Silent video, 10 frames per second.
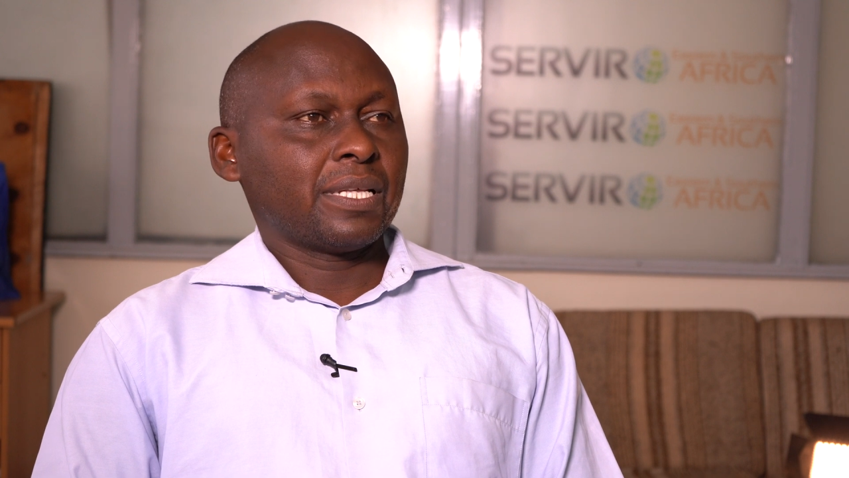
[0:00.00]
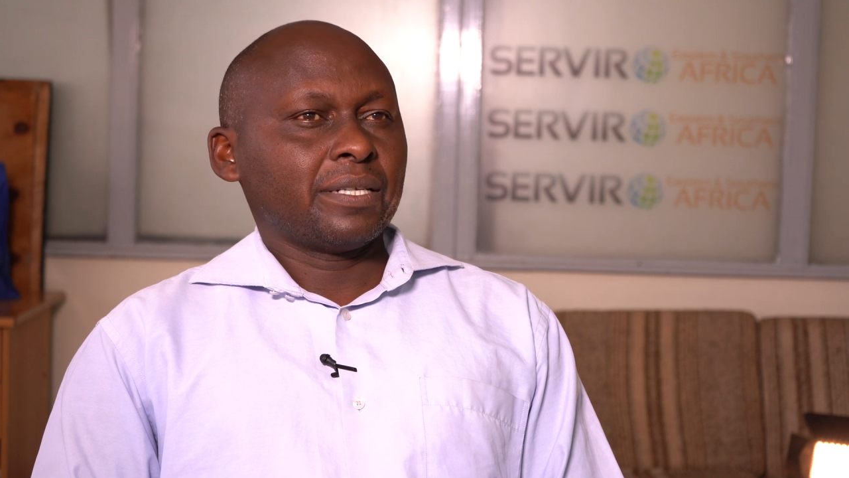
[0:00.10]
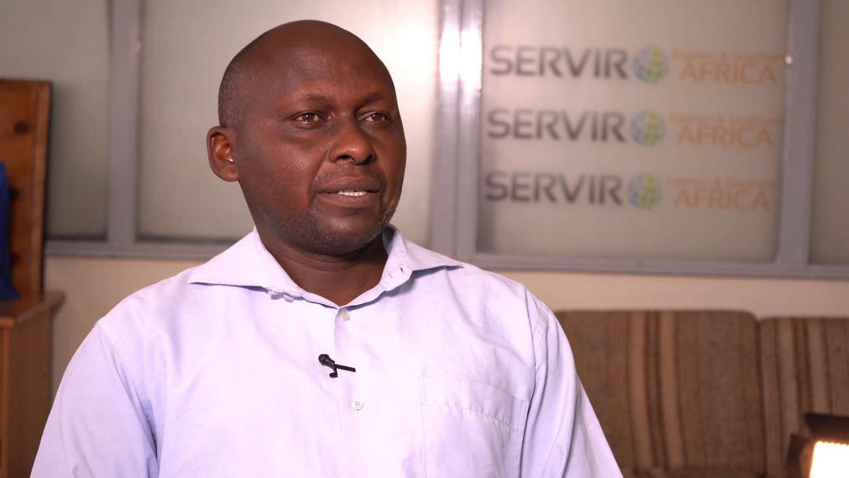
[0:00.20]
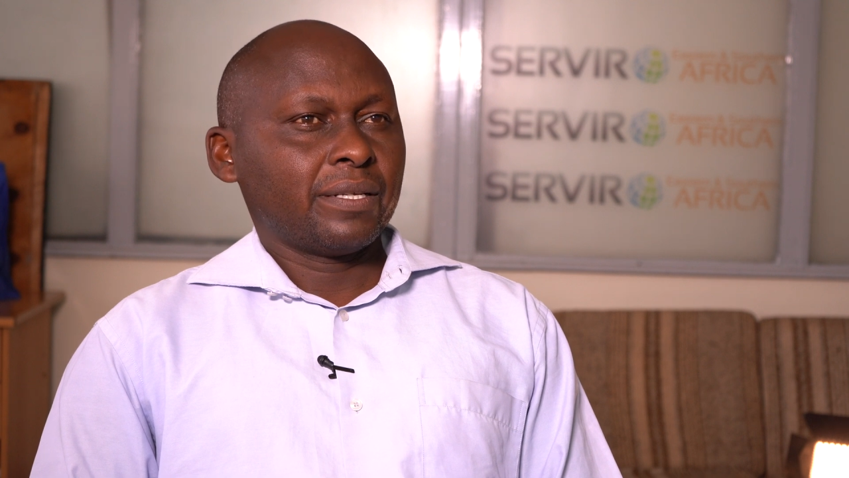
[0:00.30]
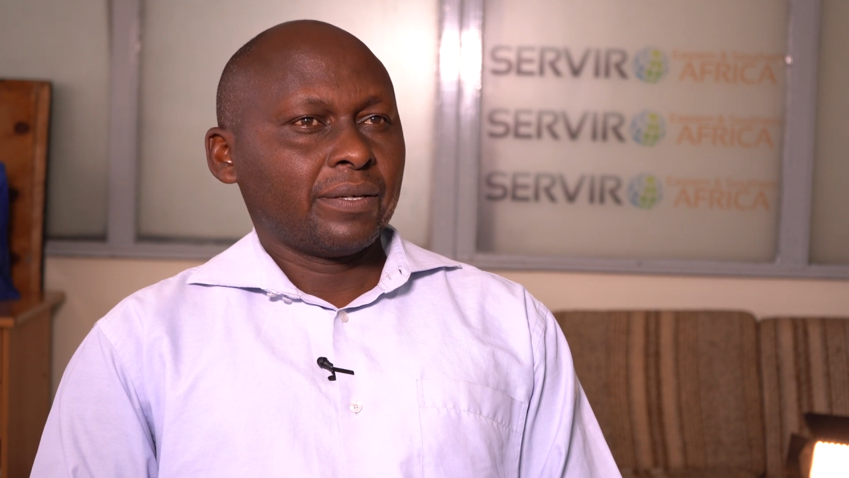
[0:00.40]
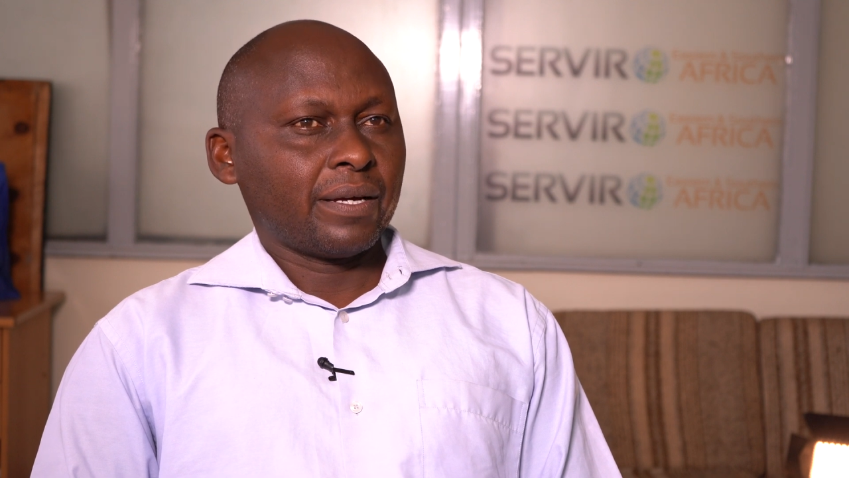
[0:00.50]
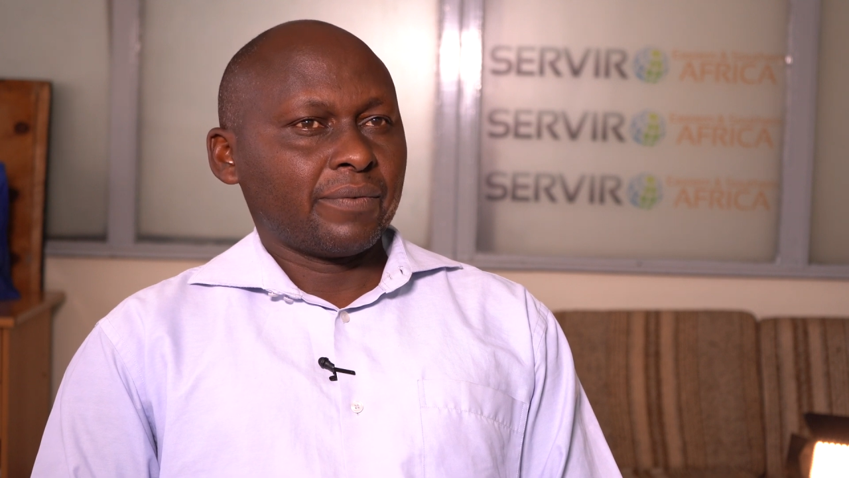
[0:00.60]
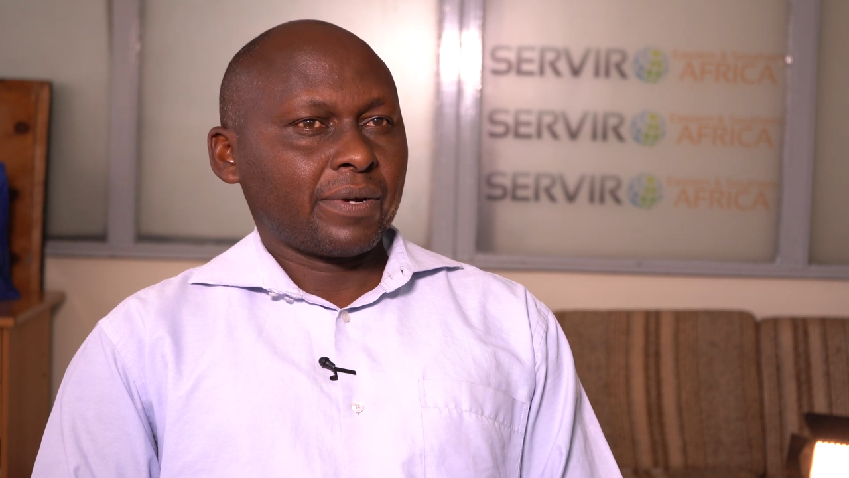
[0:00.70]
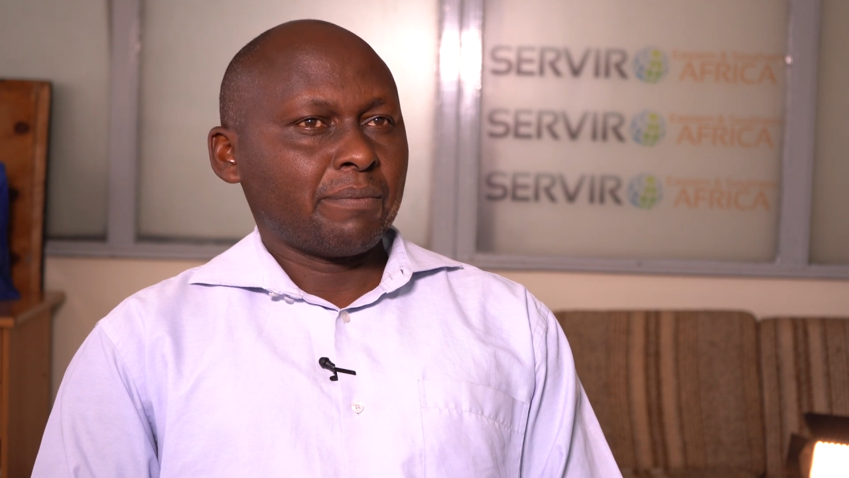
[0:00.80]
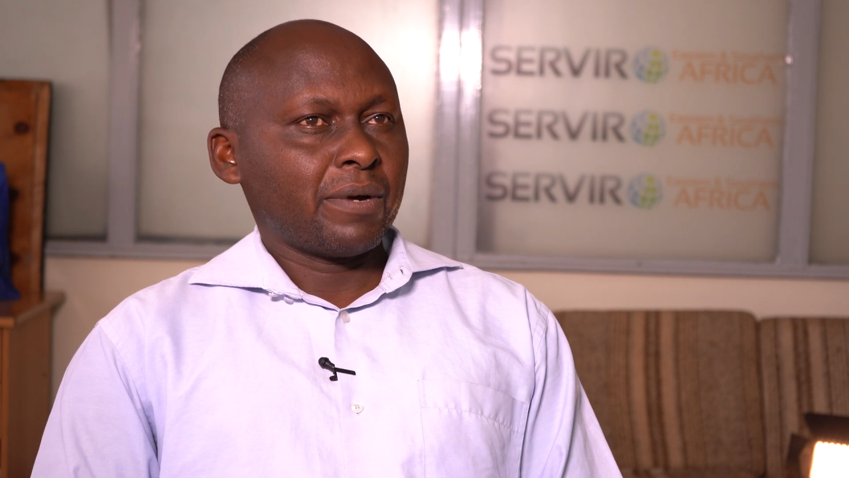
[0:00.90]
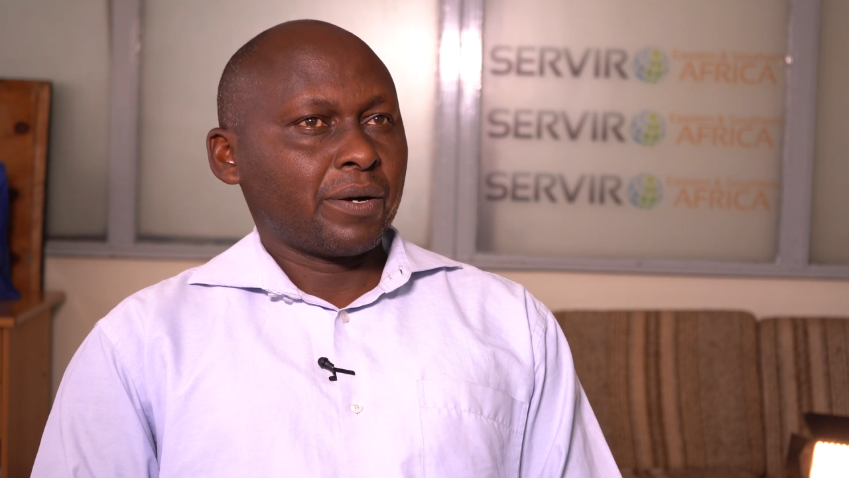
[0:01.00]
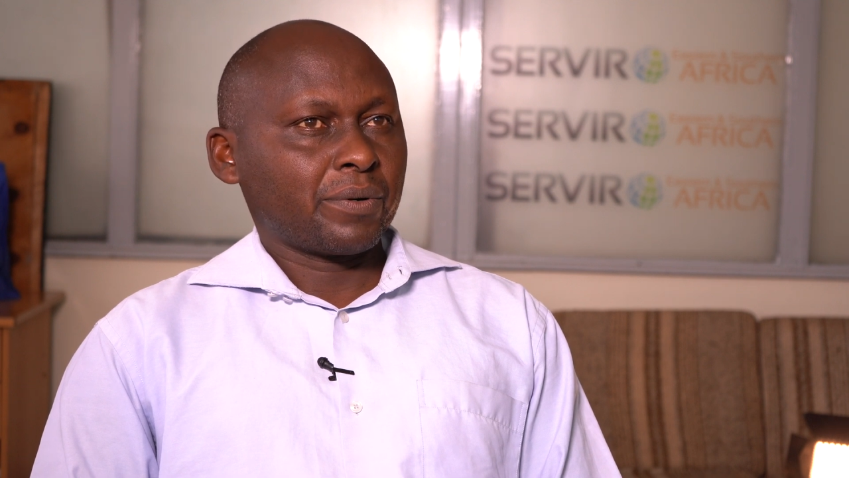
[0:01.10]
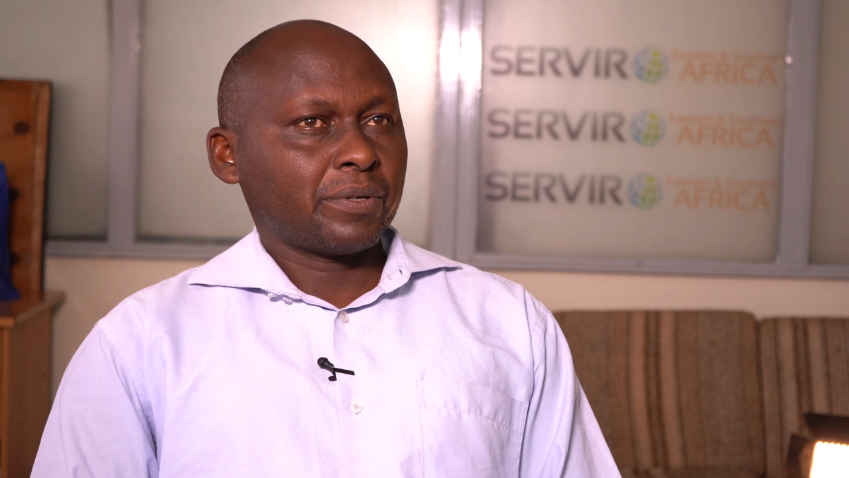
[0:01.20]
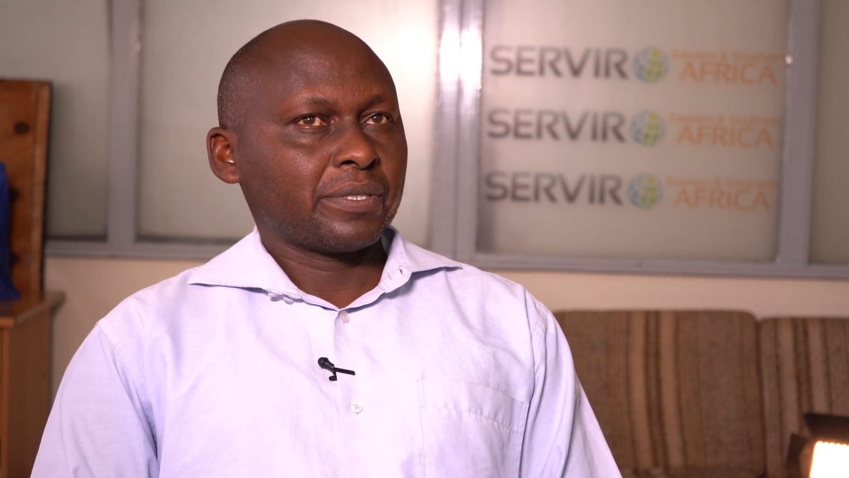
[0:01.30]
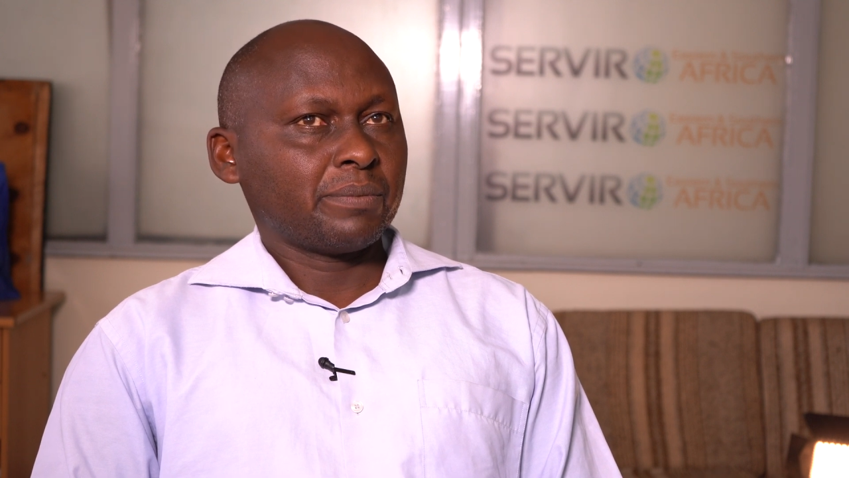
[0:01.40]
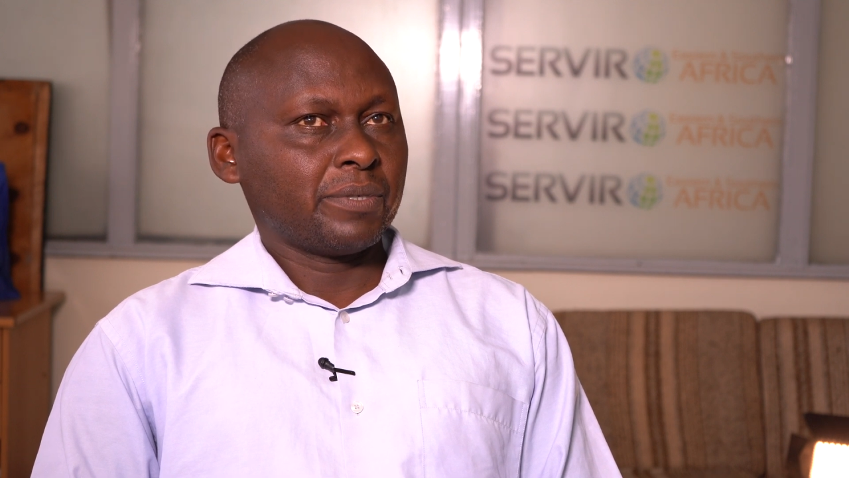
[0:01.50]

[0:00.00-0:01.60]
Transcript: that I've come across,